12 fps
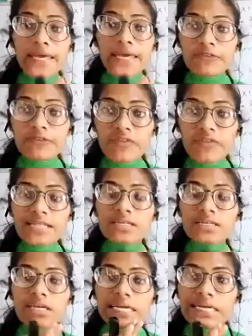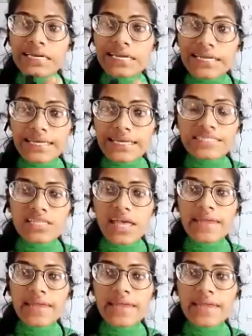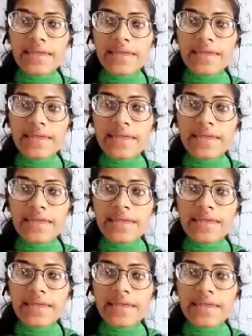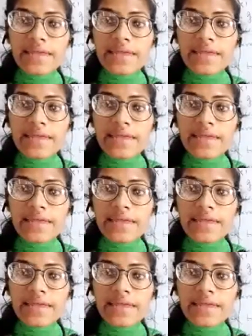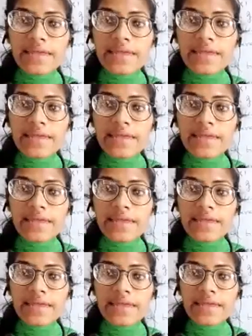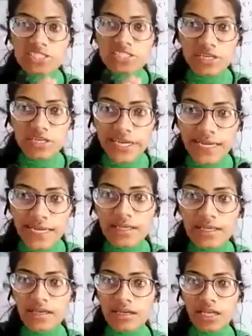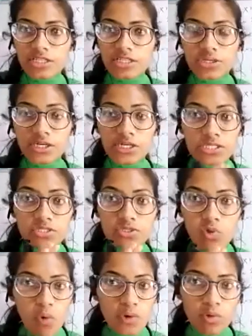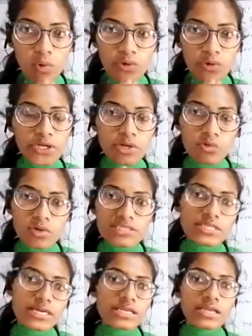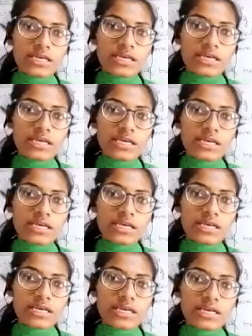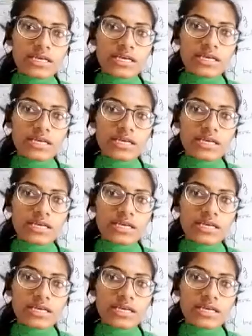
fact, it releases energy in the form of packet because it is discrete. It is not continuous in nature. Okay,